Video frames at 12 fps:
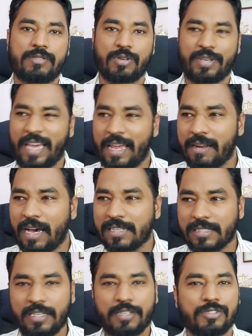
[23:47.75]
So can
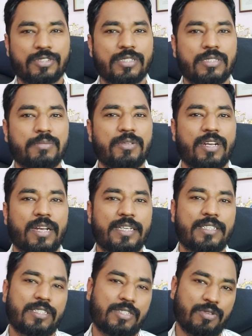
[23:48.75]
asking questions be
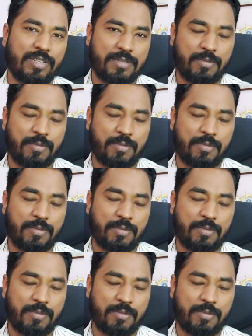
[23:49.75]
related to